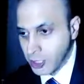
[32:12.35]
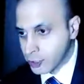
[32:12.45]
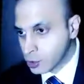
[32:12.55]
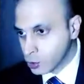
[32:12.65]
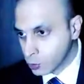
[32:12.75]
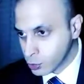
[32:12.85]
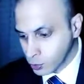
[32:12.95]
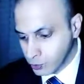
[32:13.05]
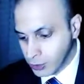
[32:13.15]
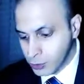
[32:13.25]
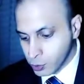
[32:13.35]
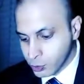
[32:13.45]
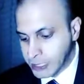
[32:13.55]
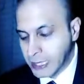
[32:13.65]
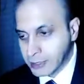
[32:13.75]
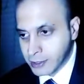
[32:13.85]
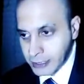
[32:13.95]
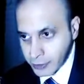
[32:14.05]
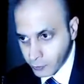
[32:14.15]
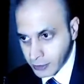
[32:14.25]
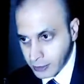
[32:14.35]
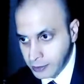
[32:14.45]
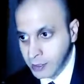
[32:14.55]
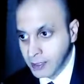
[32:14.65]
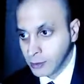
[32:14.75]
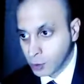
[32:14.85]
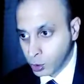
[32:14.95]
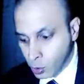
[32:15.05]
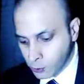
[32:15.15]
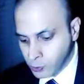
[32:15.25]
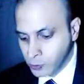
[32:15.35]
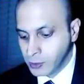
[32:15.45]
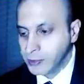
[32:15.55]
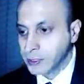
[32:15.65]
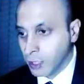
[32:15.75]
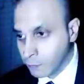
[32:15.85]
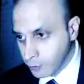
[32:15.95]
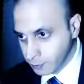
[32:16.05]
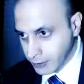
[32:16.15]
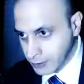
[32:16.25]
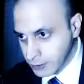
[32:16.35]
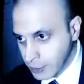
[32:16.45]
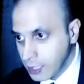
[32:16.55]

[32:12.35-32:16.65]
a total totalitarian global government,